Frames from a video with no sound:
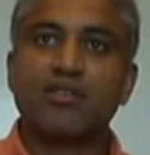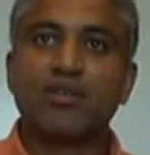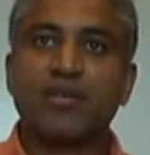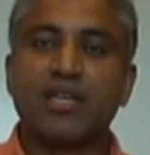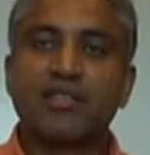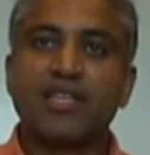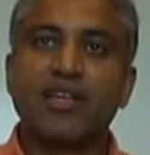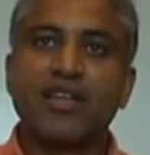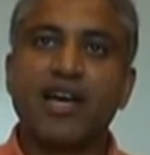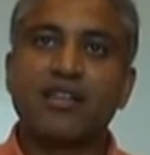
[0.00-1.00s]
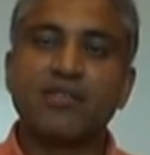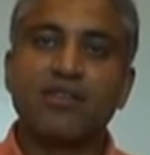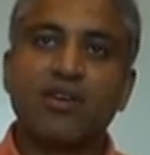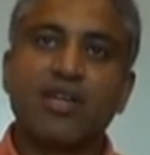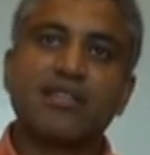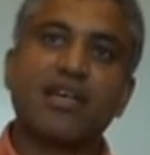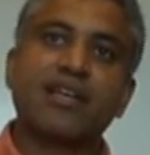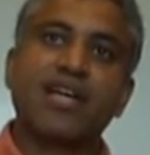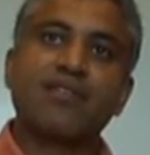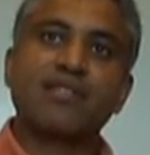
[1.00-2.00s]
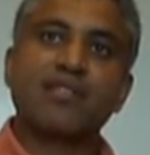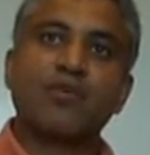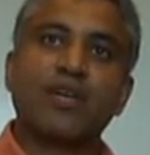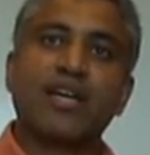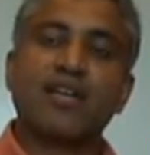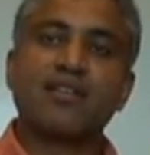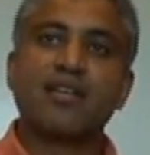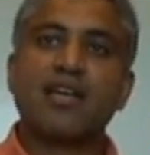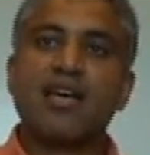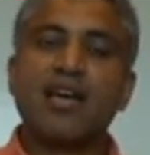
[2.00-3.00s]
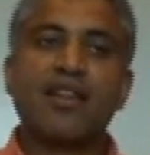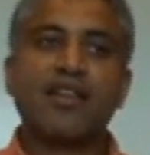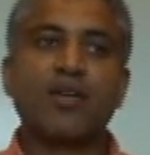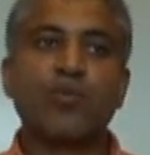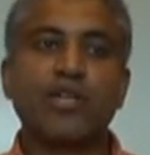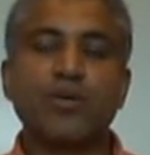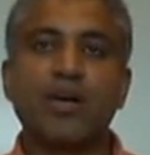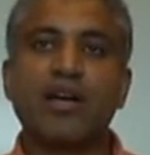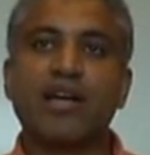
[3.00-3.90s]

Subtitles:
So you can take the active log and archive it somewhere else, and then when you